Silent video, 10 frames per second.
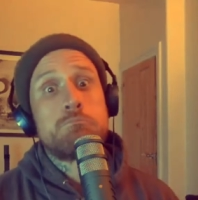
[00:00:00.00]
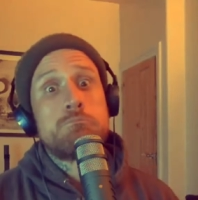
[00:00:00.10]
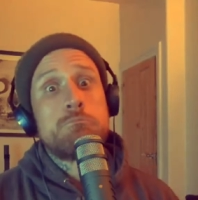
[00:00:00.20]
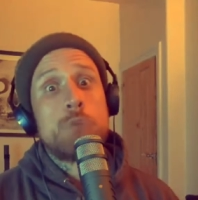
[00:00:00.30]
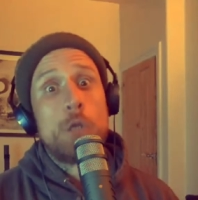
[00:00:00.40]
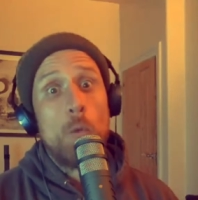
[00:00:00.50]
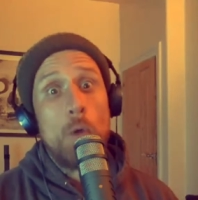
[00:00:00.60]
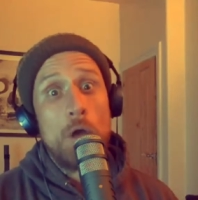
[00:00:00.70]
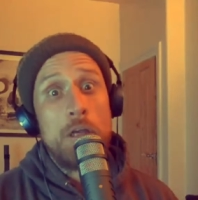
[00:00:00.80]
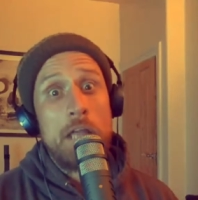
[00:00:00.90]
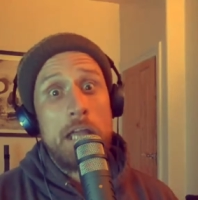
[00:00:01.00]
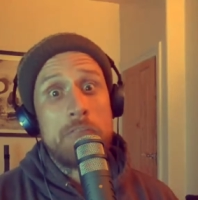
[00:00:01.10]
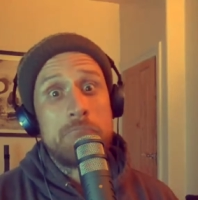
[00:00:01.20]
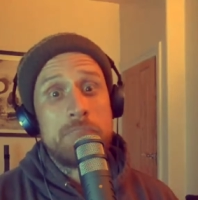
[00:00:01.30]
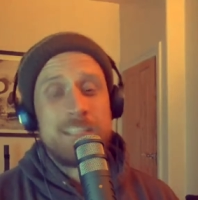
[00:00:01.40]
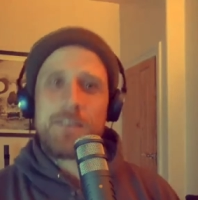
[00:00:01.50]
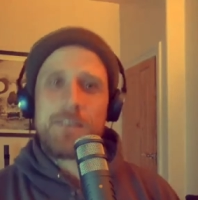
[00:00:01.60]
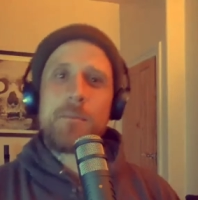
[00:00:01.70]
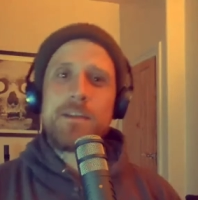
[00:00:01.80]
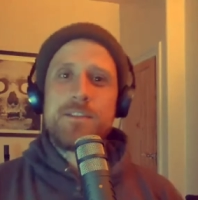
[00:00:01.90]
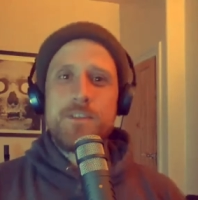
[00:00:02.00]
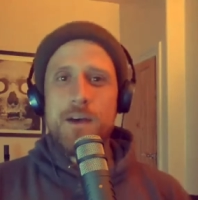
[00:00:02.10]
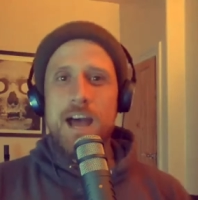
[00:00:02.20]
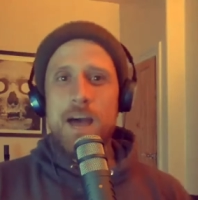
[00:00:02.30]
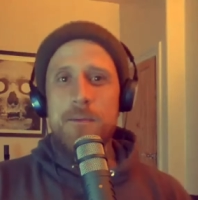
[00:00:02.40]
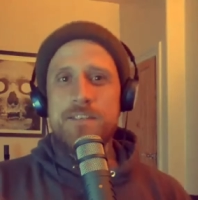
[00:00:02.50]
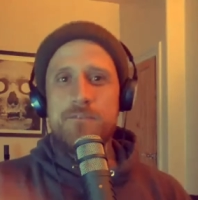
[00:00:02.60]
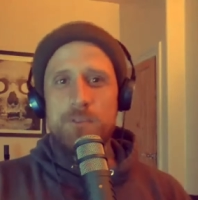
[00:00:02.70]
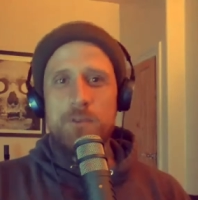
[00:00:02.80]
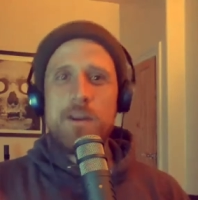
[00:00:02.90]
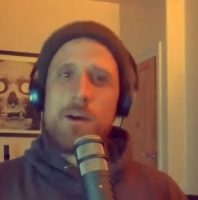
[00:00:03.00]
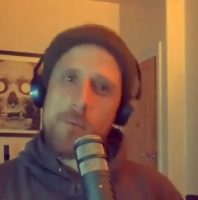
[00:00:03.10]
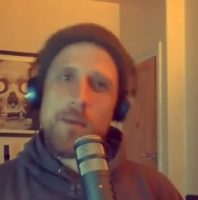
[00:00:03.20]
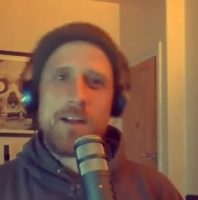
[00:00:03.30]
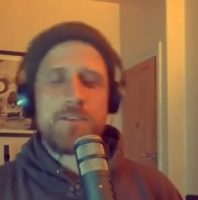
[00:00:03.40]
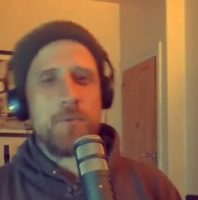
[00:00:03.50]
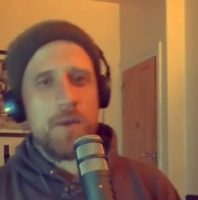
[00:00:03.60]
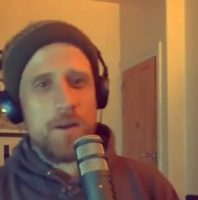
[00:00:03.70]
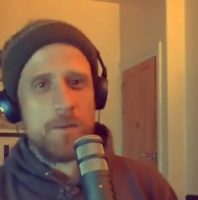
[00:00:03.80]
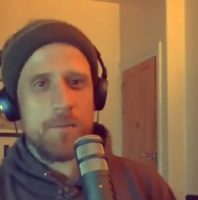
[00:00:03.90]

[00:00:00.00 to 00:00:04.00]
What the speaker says: we're not working. You know what I mean? So how is it for you now going back to work, man?